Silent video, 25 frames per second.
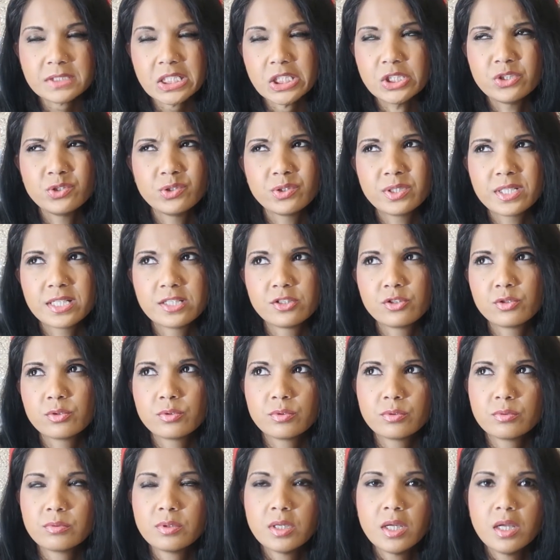you can
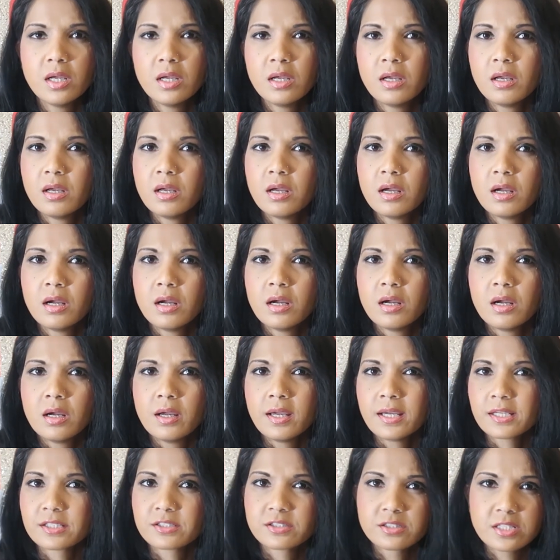do
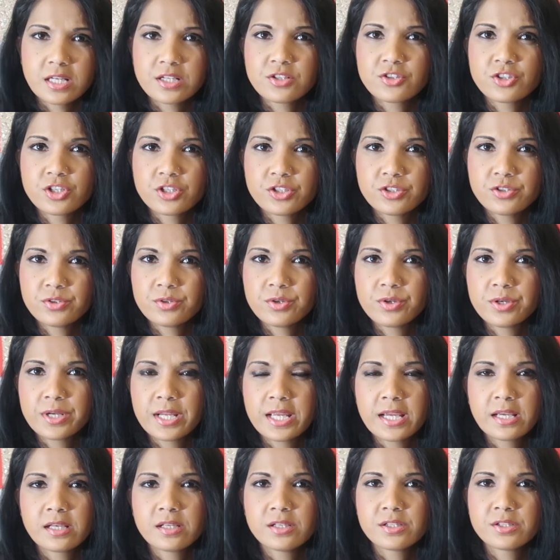extension to your
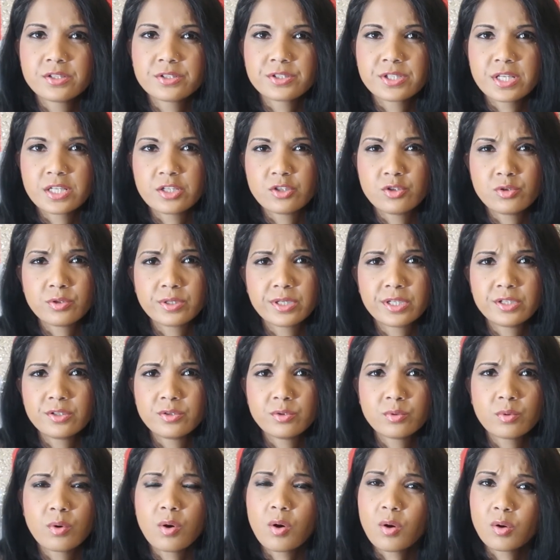nails, and you can
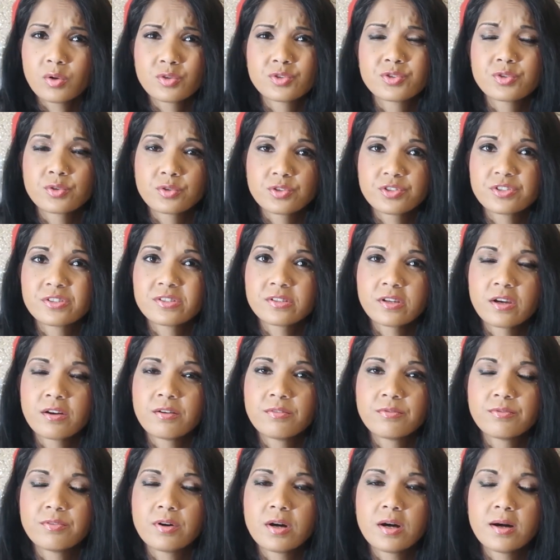do all sorts
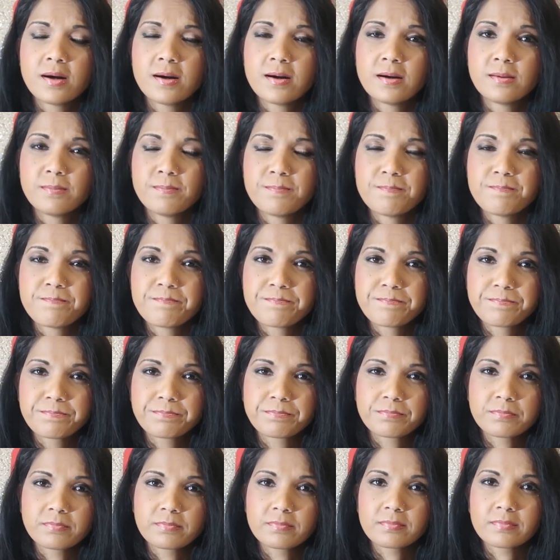of
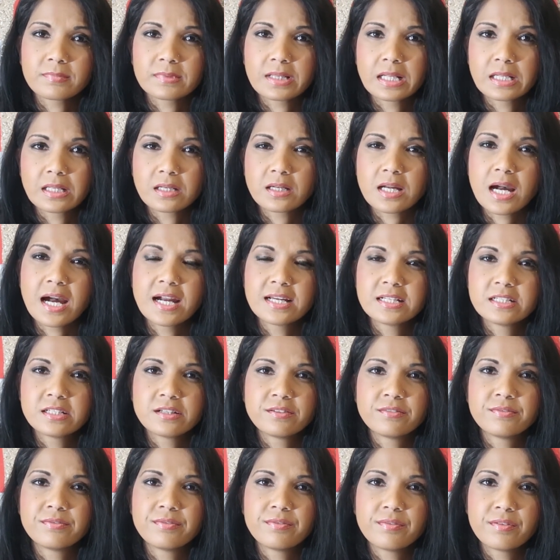kind
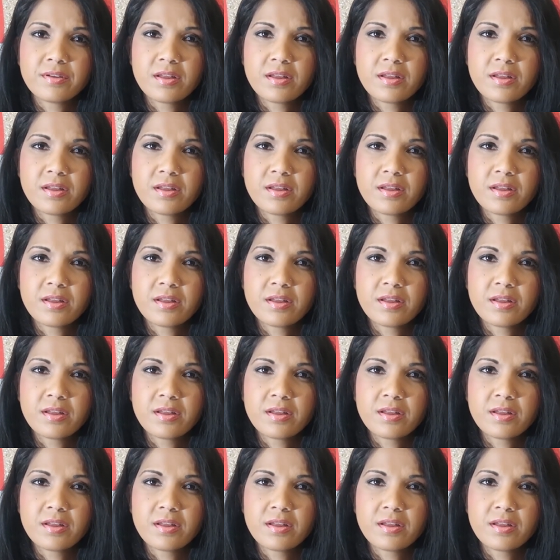of